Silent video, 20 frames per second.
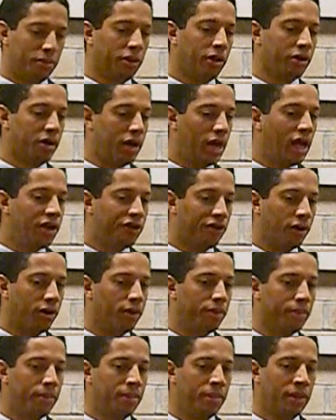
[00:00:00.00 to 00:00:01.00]
similar in
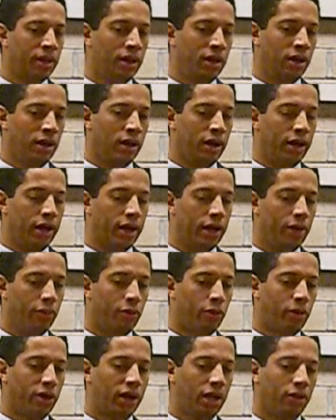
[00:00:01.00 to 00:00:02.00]
nature.
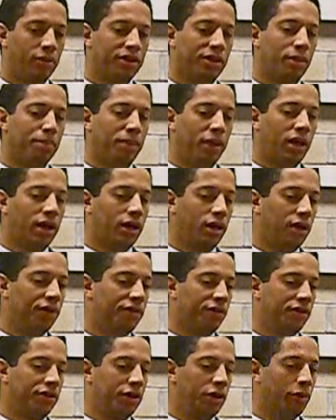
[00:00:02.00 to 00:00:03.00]
We're working with the Beacon
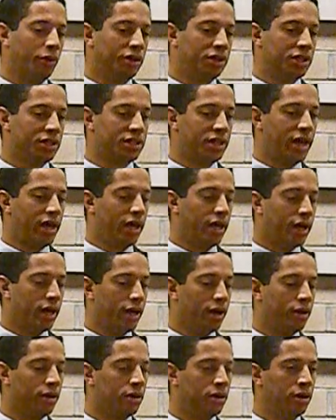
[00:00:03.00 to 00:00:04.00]
Institute, which is
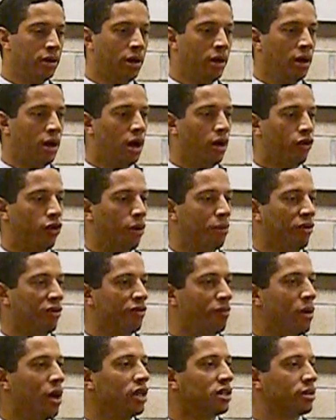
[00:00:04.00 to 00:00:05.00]
a group
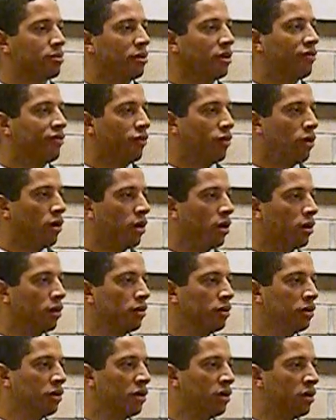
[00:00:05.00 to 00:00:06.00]
responsible
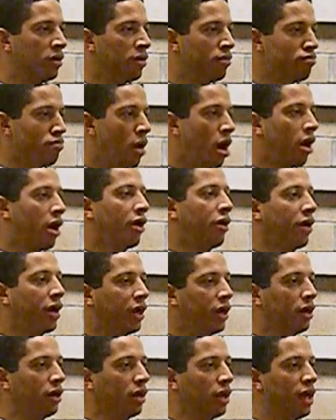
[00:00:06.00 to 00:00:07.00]
for
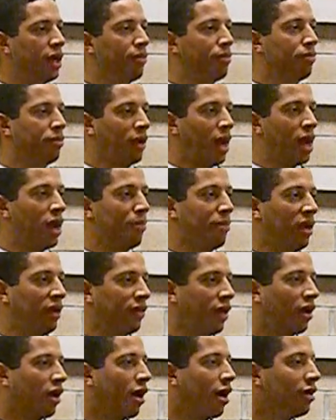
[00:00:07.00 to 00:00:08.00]
monitoring and kind of
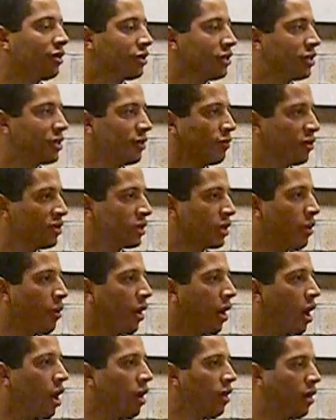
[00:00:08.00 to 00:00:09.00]
being the conscious of what's
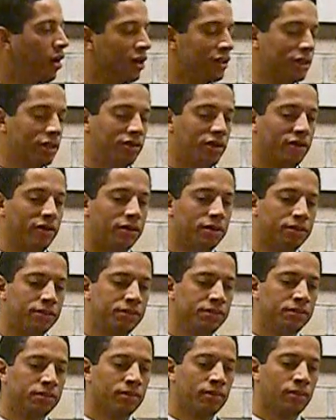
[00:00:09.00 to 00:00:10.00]
going on in the Hudson River.
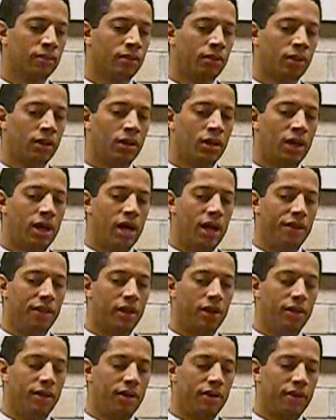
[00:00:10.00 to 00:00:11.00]

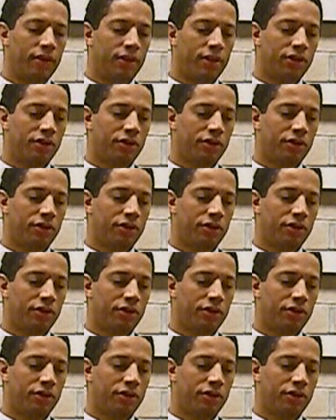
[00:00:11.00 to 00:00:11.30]
And the